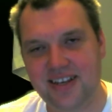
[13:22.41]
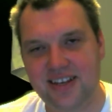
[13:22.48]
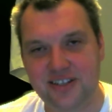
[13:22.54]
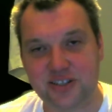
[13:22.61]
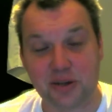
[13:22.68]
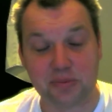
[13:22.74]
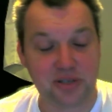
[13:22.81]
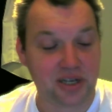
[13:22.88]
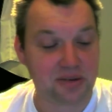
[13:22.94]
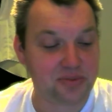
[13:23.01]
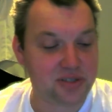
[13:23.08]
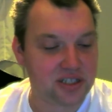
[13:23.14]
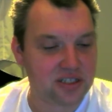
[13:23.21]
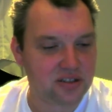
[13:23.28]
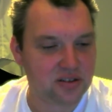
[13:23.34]
sometimes
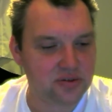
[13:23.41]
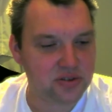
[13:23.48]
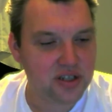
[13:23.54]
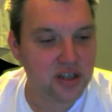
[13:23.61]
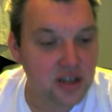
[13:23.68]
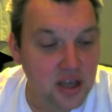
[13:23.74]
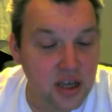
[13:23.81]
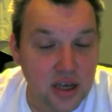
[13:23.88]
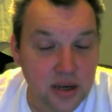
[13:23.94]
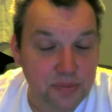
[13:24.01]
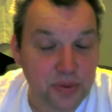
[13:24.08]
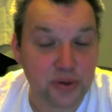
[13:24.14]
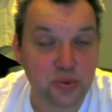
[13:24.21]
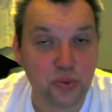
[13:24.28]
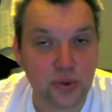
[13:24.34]
they don't,
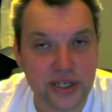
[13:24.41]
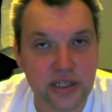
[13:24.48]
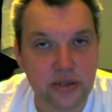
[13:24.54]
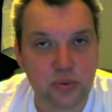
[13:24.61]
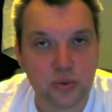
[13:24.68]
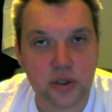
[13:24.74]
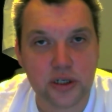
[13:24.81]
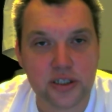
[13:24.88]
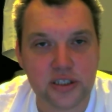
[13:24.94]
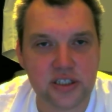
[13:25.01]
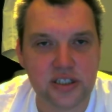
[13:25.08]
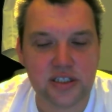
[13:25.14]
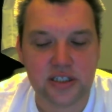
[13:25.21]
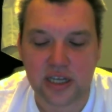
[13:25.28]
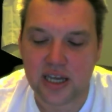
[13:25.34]
but when it works
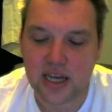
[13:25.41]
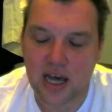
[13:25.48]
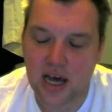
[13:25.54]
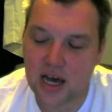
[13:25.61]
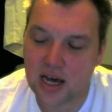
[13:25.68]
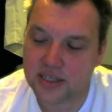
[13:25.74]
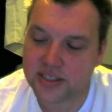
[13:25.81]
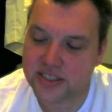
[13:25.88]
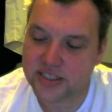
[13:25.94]
they are